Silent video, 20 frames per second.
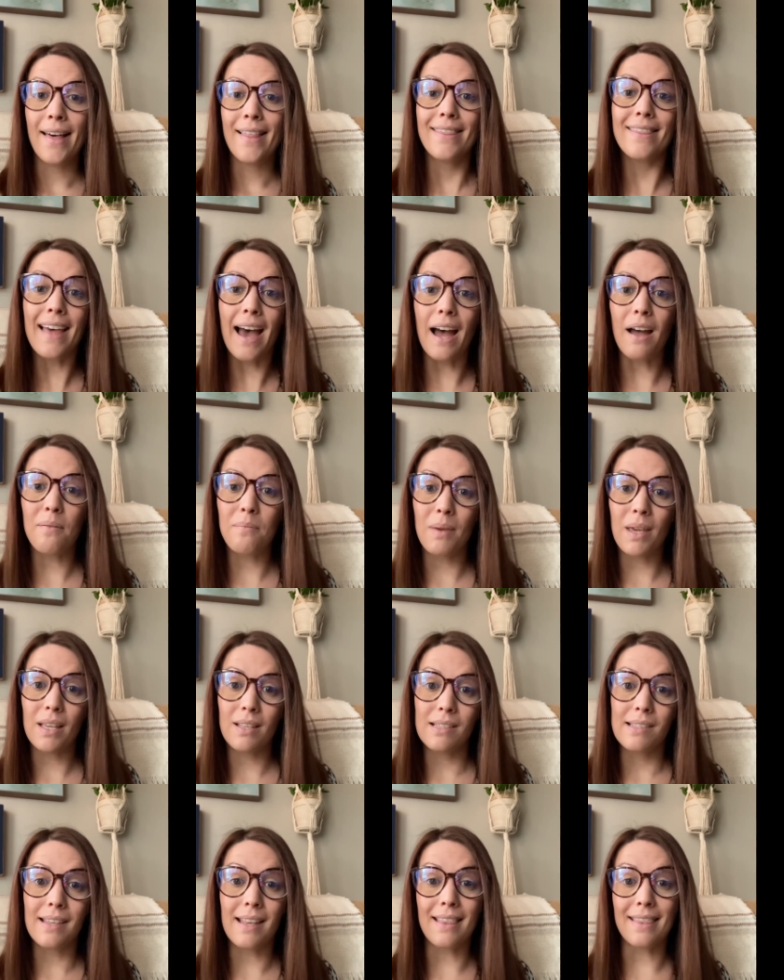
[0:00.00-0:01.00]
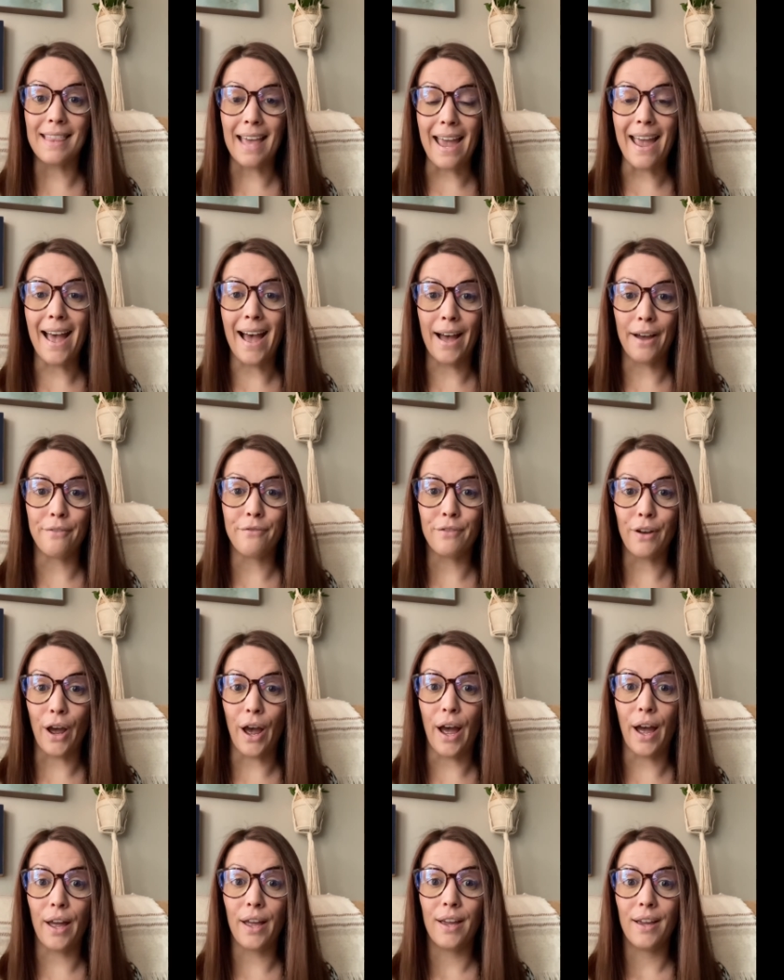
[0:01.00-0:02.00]
that means that they have
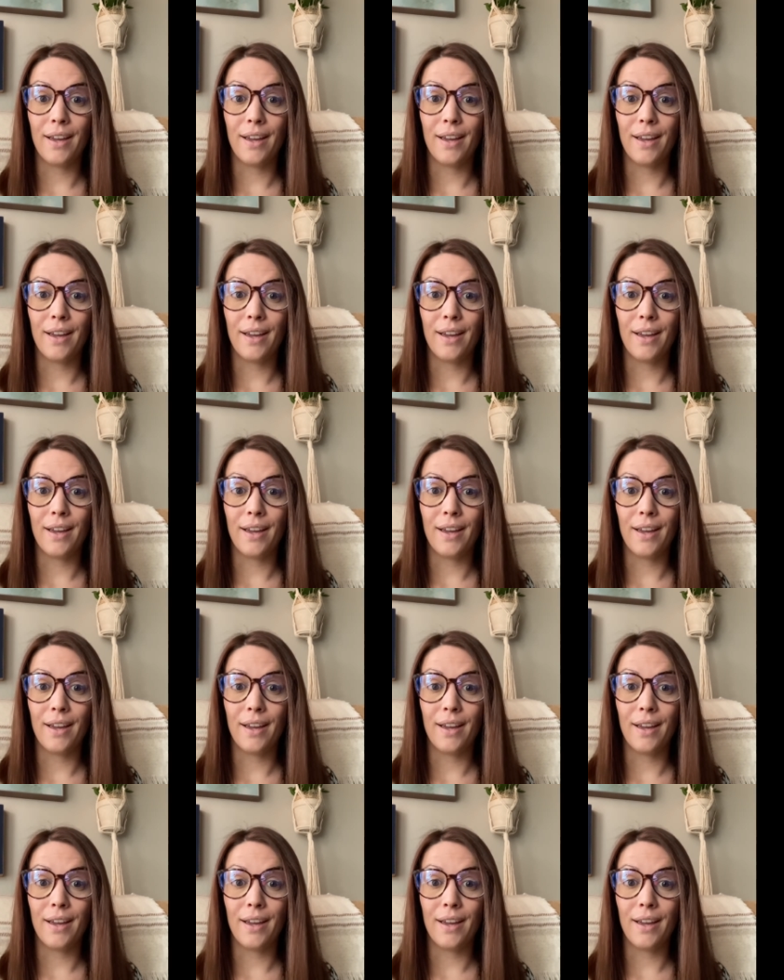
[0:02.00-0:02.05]
not